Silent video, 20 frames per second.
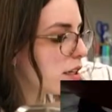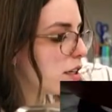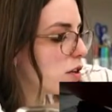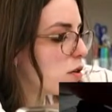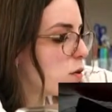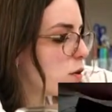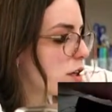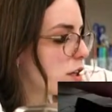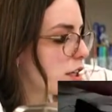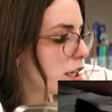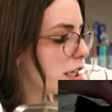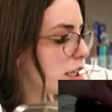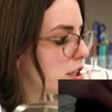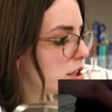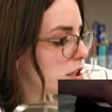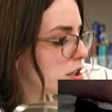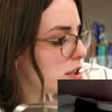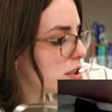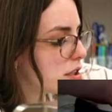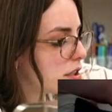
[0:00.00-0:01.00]
a quarter
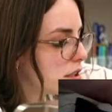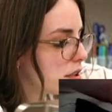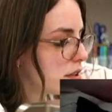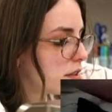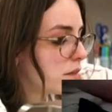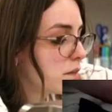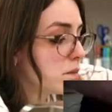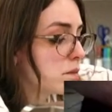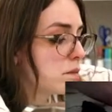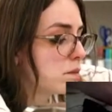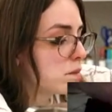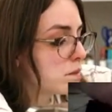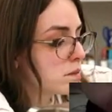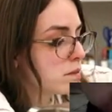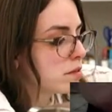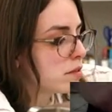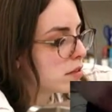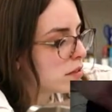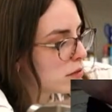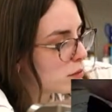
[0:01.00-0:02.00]
inch,
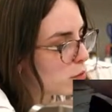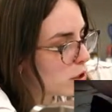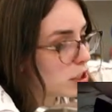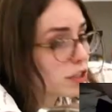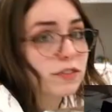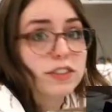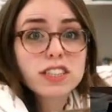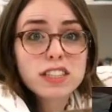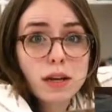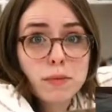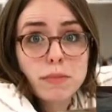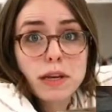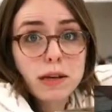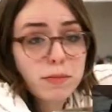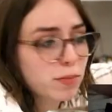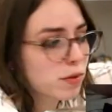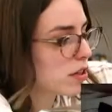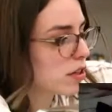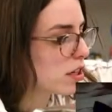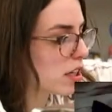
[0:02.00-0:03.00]
which for some
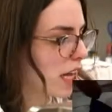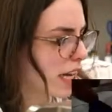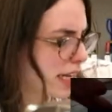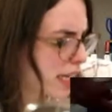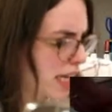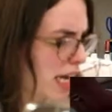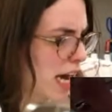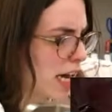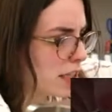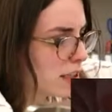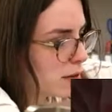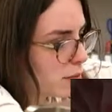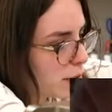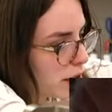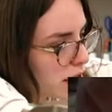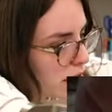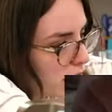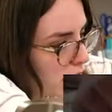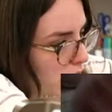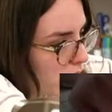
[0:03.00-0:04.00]
people they're like, gasp,
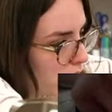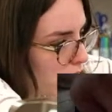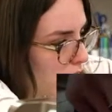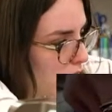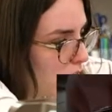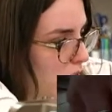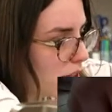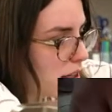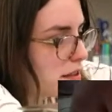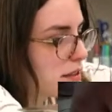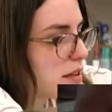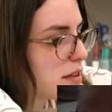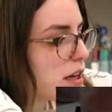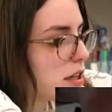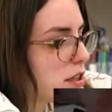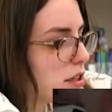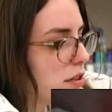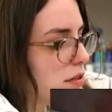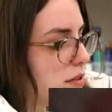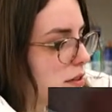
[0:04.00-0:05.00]
that's not
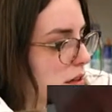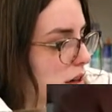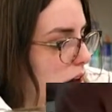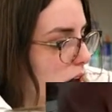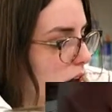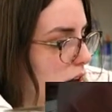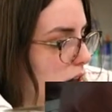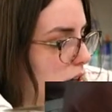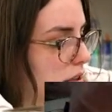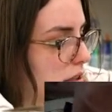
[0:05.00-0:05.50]
close at all.